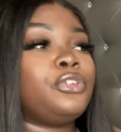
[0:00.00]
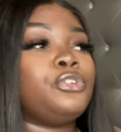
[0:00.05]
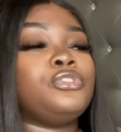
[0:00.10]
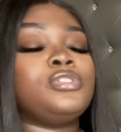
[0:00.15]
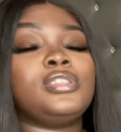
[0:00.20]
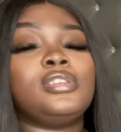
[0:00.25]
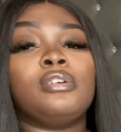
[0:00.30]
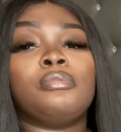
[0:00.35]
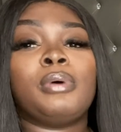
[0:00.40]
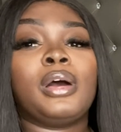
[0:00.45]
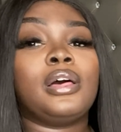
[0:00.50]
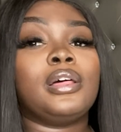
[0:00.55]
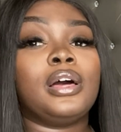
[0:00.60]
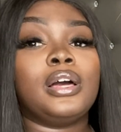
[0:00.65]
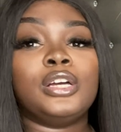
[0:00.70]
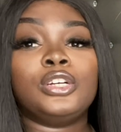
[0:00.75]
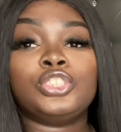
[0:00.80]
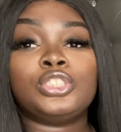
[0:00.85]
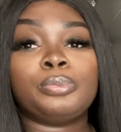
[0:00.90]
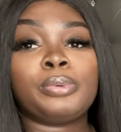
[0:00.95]
You see about
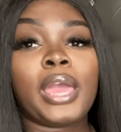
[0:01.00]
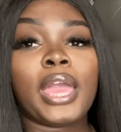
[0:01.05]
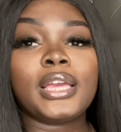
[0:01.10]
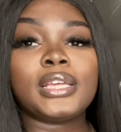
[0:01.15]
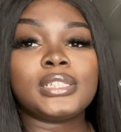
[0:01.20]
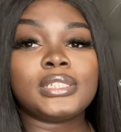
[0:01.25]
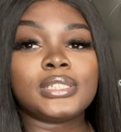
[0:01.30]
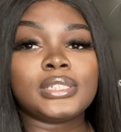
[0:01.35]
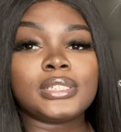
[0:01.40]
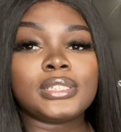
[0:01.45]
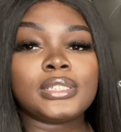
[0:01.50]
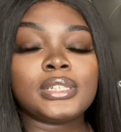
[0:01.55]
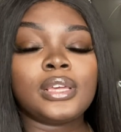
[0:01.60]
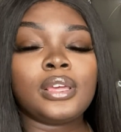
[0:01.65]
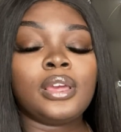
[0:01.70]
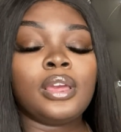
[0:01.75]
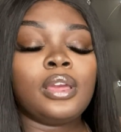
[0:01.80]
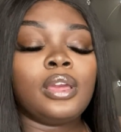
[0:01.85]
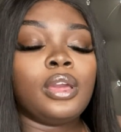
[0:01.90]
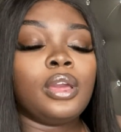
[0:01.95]
100 packages.
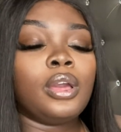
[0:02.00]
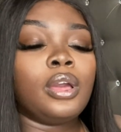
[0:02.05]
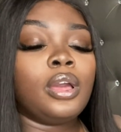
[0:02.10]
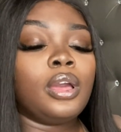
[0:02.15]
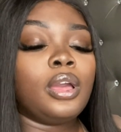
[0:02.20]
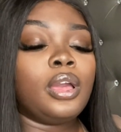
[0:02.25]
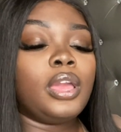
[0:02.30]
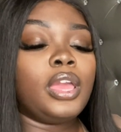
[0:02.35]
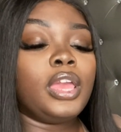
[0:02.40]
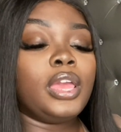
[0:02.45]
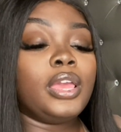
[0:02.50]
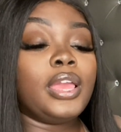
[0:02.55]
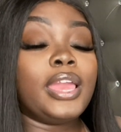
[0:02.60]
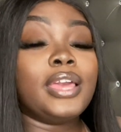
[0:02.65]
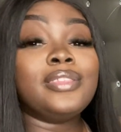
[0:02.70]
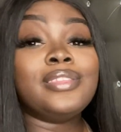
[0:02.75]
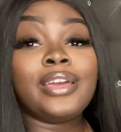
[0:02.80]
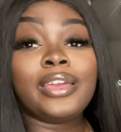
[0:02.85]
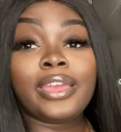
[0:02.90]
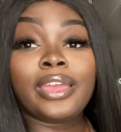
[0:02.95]

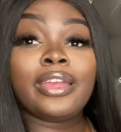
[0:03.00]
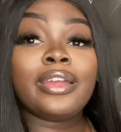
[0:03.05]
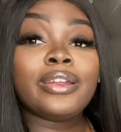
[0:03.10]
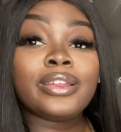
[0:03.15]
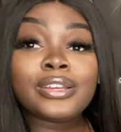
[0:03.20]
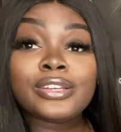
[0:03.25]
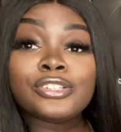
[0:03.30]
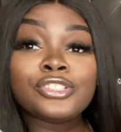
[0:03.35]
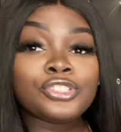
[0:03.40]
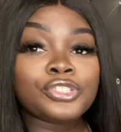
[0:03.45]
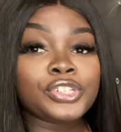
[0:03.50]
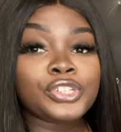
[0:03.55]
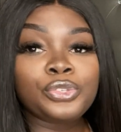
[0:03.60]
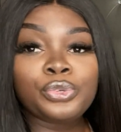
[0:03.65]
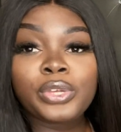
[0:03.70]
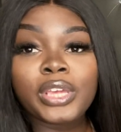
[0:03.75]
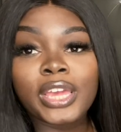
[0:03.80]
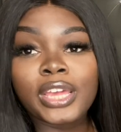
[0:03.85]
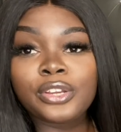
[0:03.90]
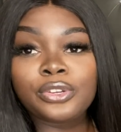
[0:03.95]
In the hair industry, you
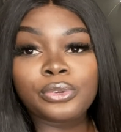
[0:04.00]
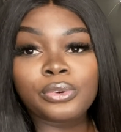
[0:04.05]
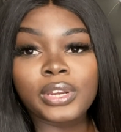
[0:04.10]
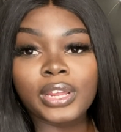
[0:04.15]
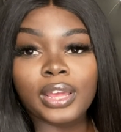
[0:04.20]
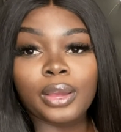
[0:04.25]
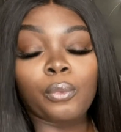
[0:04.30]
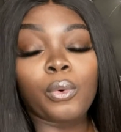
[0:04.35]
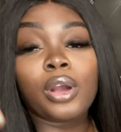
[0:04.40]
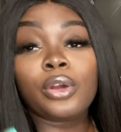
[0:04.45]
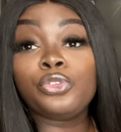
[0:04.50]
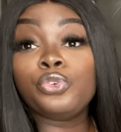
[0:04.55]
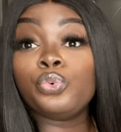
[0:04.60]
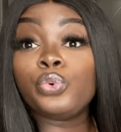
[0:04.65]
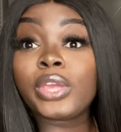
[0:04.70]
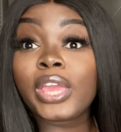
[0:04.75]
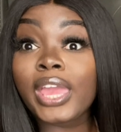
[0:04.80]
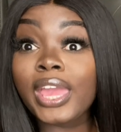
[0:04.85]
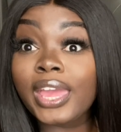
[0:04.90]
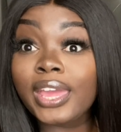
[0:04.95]
can't do that. Well, you
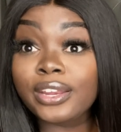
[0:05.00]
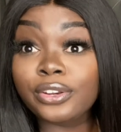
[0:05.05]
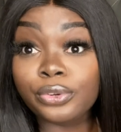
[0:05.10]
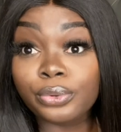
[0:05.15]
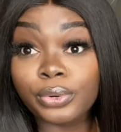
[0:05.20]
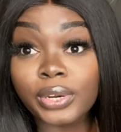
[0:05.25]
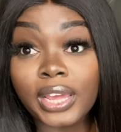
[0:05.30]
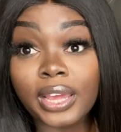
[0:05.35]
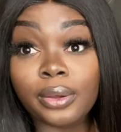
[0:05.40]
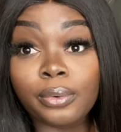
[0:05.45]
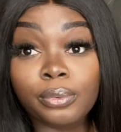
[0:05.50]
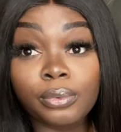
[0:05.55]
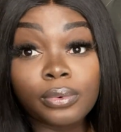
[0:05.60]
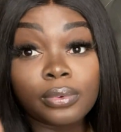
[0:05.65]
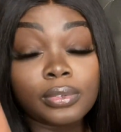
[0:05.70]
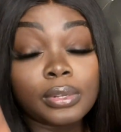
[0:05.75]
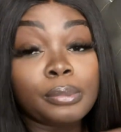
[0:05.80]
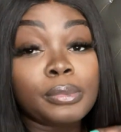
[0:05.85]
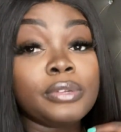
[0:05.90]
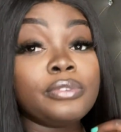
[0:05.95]
can do that.
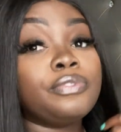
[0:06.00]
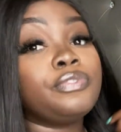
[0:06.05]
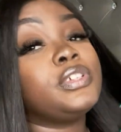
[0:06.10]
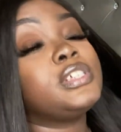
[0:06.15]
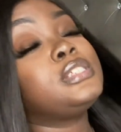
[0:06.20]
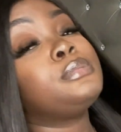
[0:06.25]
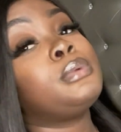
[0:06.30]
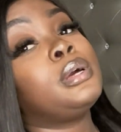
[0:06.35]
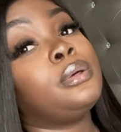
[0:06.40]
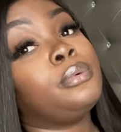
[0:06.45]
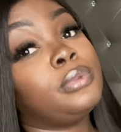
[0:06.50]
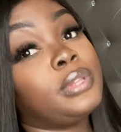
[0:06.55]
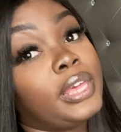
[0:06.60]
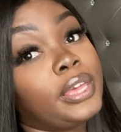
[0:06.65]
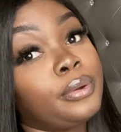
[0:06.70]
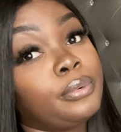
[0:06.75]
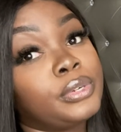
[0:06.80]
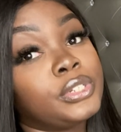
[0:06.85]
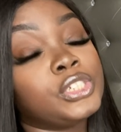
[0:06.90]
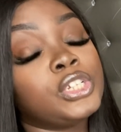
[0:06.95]
Let me fix my
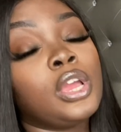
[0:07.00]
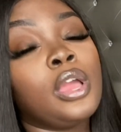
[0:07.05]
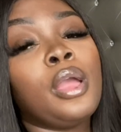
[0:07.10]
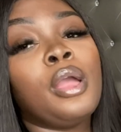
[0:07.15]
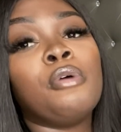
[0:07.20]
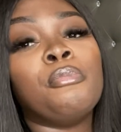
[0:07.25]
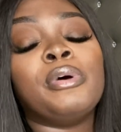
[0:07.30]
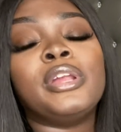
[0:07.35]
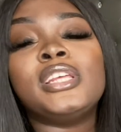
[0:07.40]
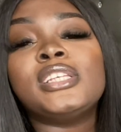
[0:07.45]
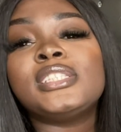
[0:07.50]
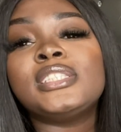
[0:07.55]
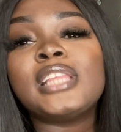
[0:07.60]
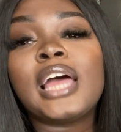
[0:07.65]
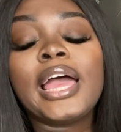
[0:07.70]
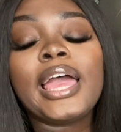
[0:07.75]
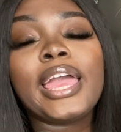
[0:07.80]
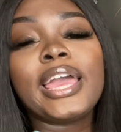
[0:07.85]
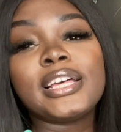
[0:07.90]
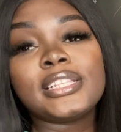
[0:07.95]
language. But it's
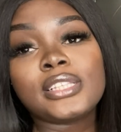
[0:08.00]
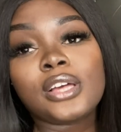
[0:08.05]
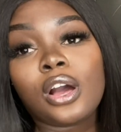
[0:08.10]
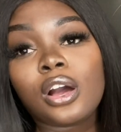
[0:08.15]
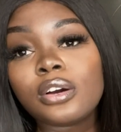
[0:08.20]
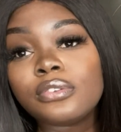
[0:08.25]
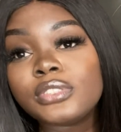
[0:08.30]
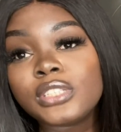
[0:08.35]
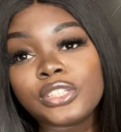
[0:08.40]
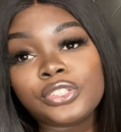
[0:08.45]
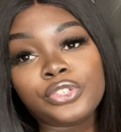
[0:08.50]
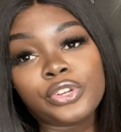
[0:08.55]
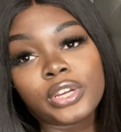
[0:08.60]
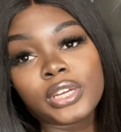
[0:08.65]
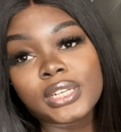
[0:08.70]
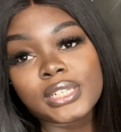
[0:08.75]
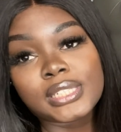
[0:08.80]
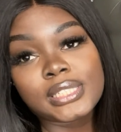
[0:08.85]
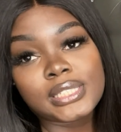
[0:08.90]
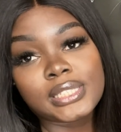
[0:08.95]
not as often you're
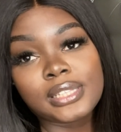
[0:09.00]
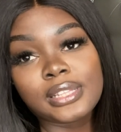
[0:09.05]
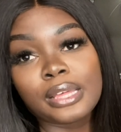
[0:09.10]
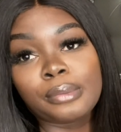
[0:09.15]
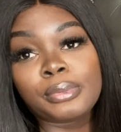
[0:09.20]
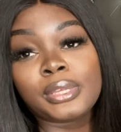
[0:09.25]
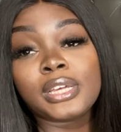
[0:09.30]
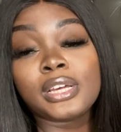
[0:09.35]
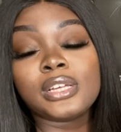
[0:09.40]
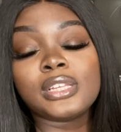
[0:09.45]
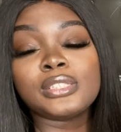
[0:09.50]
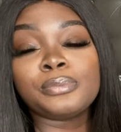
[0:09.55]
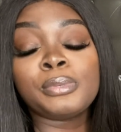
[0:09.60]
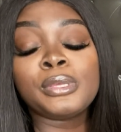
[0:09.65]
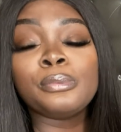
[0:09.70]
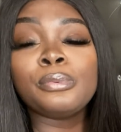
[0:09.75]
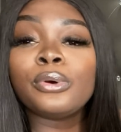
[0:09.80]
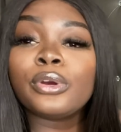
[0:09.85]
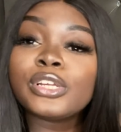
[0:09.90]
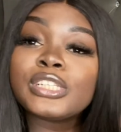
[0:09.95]
going to see that, because
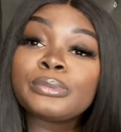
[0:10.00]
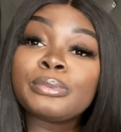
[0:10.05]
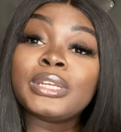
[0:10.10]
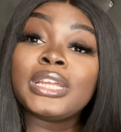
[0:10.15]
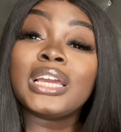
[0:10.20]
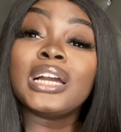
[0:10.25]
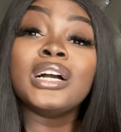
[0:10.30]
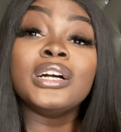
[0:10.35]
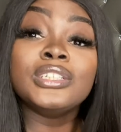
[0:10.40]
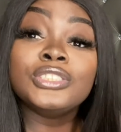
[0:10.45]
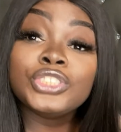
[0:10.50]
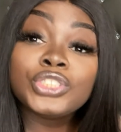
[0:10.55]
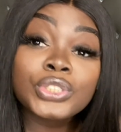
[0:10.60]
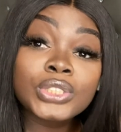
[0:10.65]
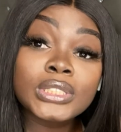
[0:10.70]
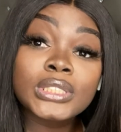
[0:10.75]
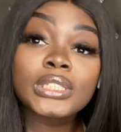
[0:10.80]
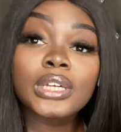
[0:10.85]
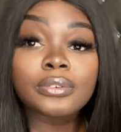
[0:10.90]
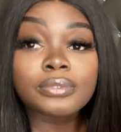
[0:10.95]
people are spending
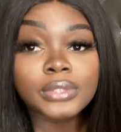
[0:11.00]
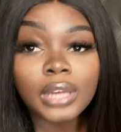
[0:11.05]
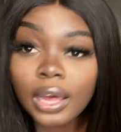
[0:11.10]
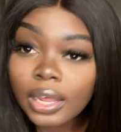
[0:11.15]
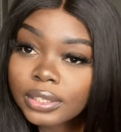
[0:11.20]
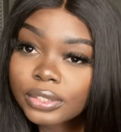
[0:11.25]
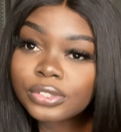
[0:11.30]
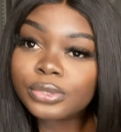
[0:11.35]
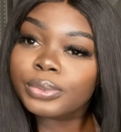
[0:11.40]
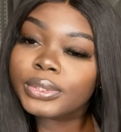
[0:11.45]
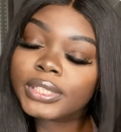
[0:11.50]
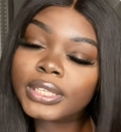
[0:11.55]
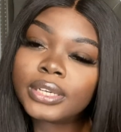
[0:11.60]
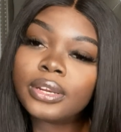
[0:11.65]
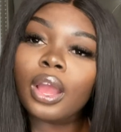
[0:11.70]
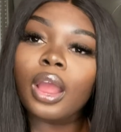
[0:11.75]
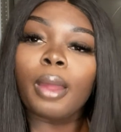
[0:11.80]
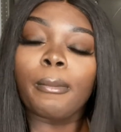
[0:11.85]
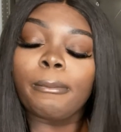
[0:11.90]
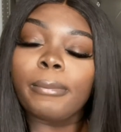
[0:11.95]
hundreds of dollars within
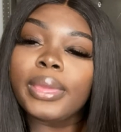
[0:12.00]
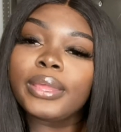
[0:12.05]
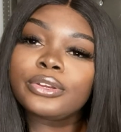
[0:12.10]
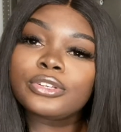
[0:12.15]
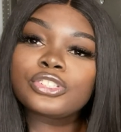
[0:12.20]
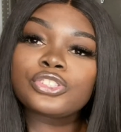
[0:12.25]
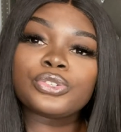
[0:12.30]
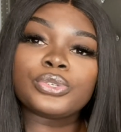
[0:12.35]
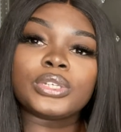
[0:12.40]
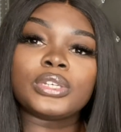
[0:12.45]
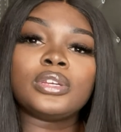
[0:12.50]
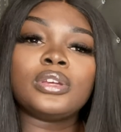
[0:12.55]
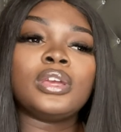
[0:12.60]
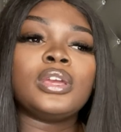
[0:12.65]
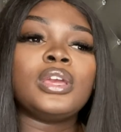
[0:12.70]
our industry.